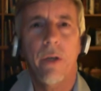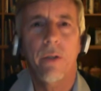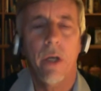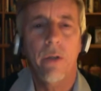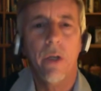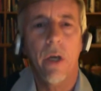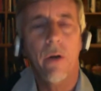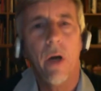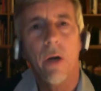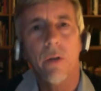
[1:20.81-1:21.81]
don't
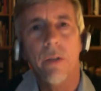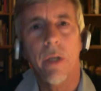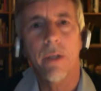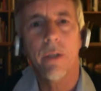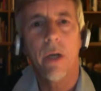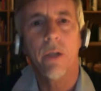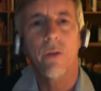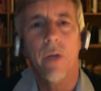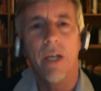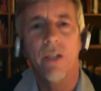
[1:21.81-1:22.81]
go out and try
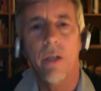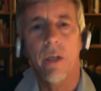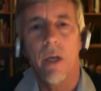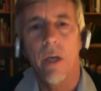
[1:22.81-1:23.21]
to actually